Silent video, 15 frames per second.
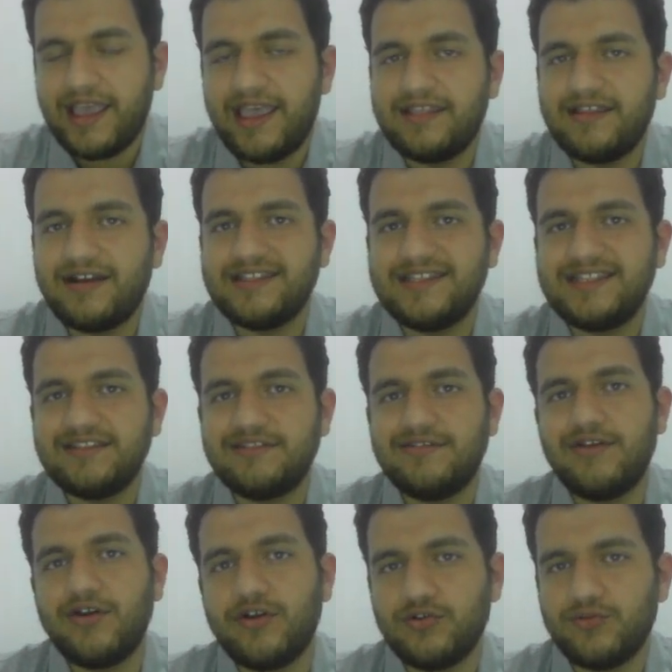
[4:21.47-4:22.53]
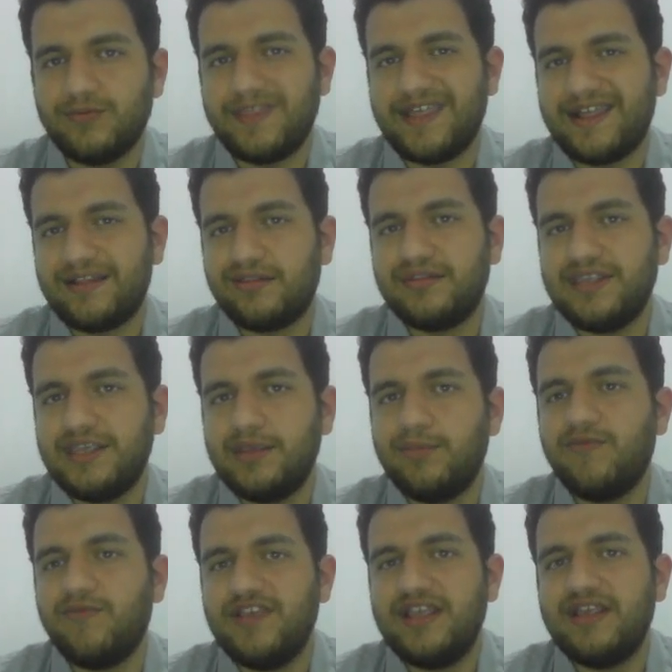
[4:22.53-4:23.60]
and I didn't know that
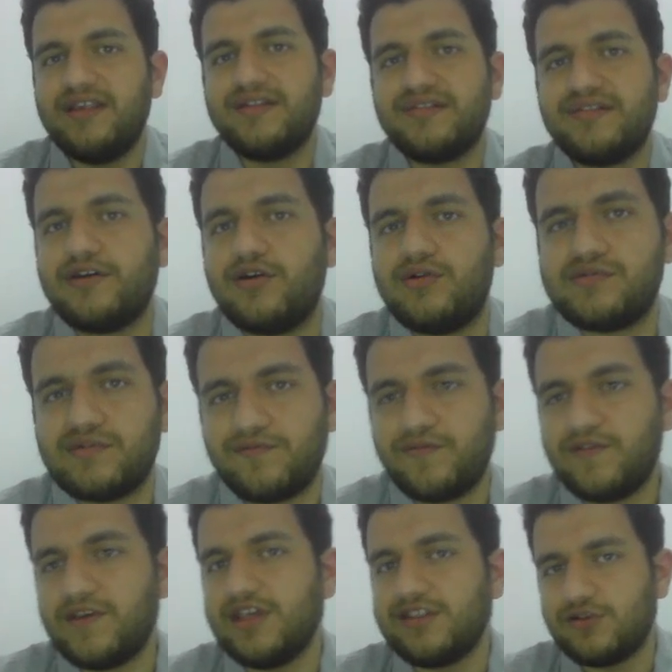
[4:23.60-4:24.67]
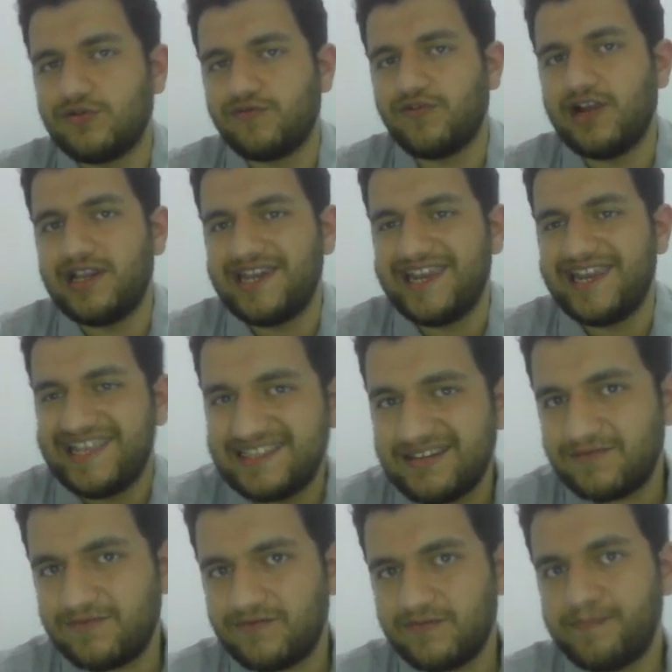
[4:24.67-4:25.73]
CMV is a cause of heterophile
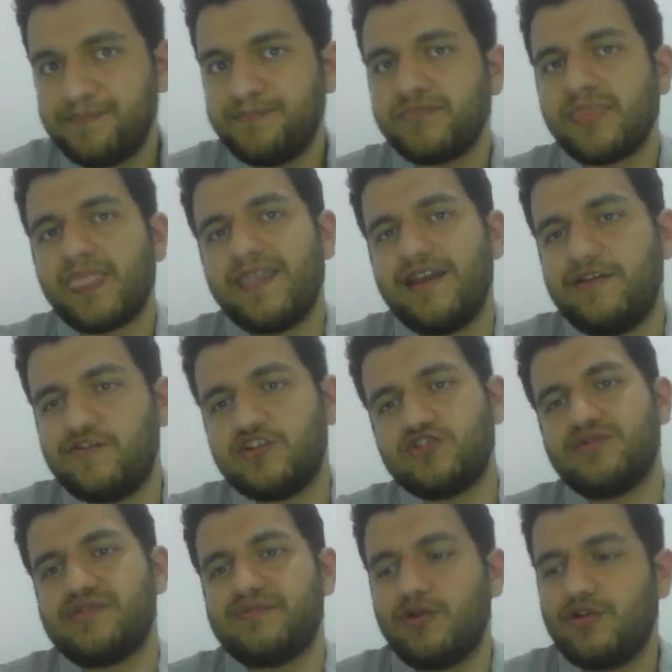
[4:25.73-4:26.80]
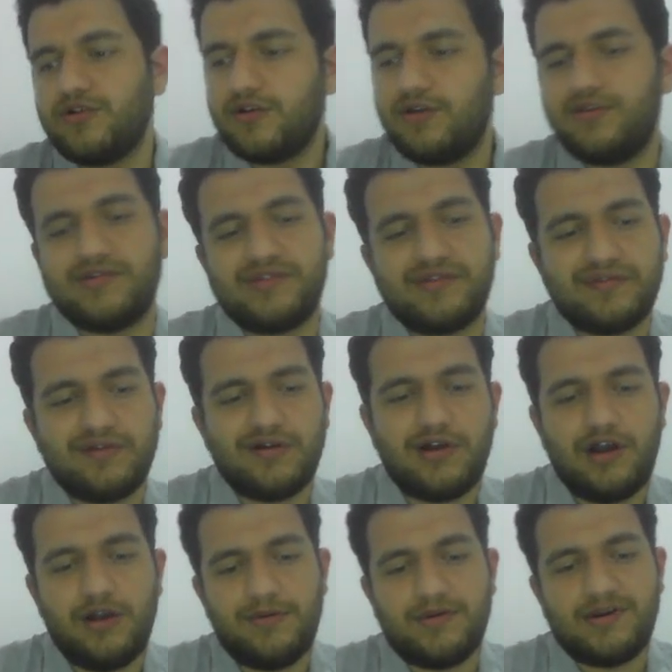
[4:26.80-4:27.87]
negative infectious mononucleosis. So
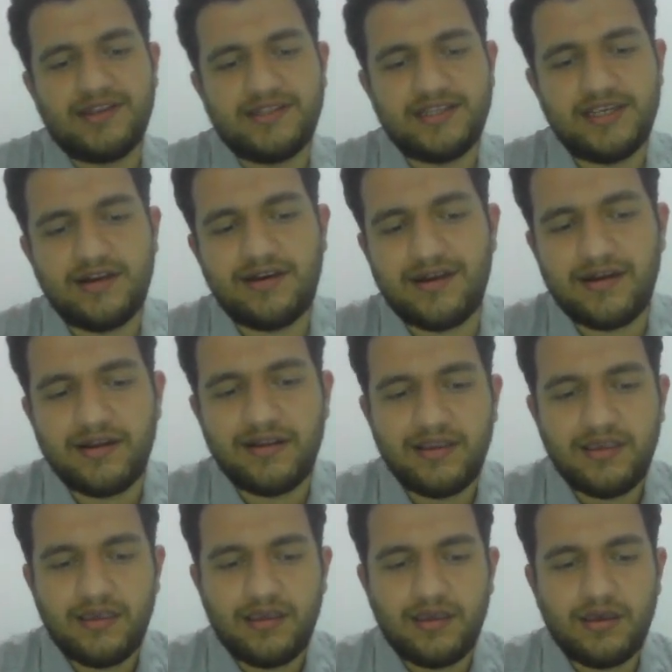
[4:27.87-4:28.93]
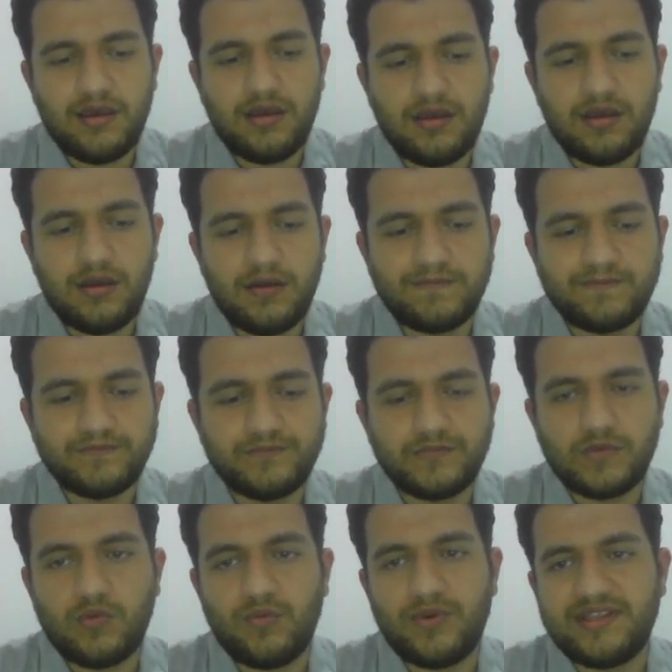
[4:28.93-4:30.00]
I will write here,
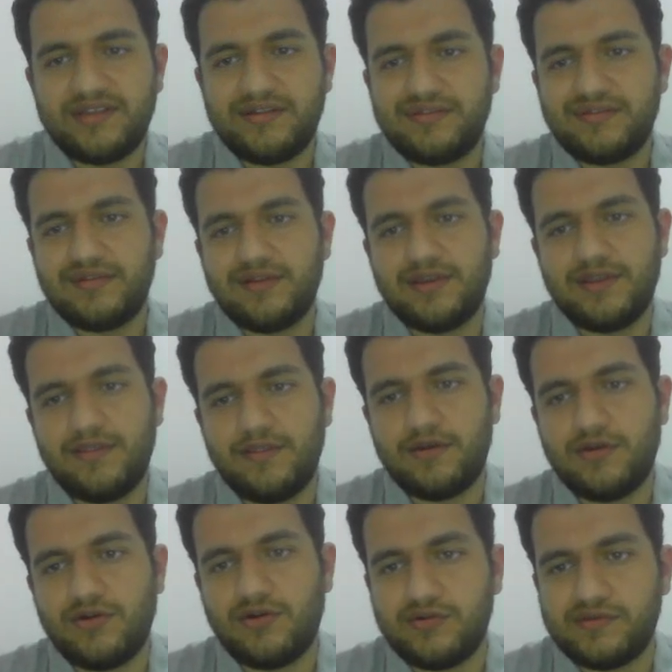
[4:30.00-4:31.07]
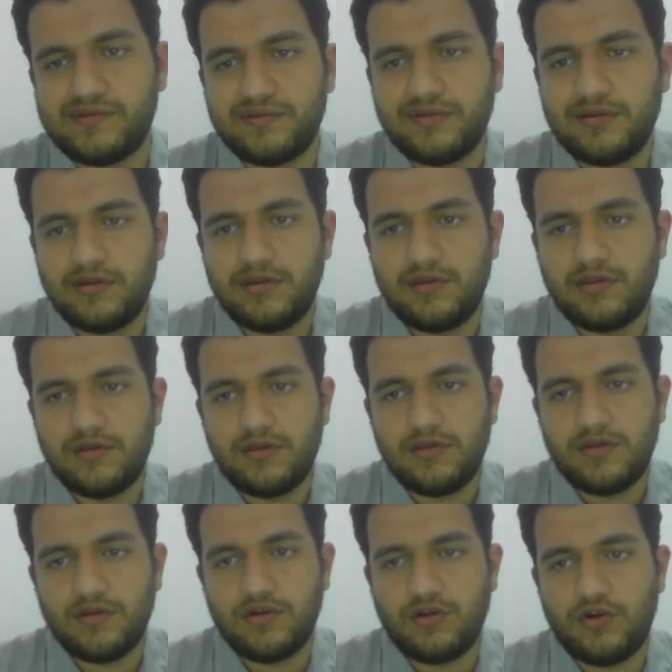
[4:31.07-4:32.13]
what is the cause
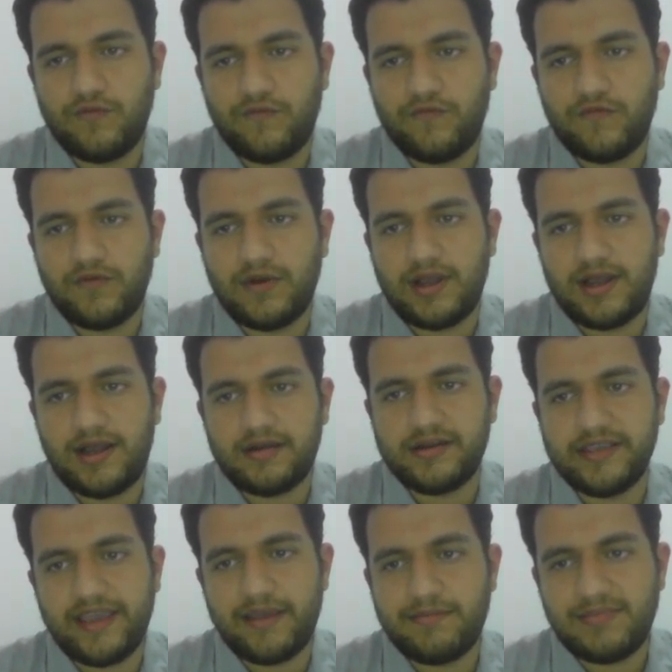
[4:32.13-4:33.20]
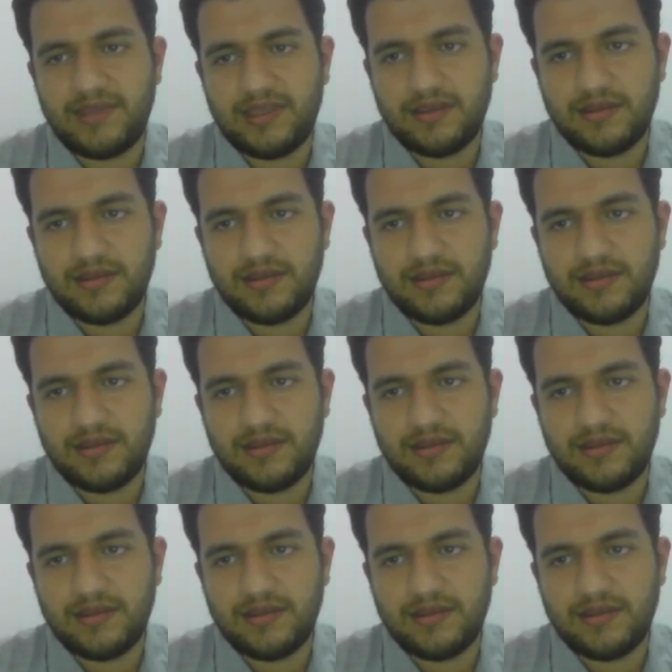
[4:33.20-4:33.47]
of IM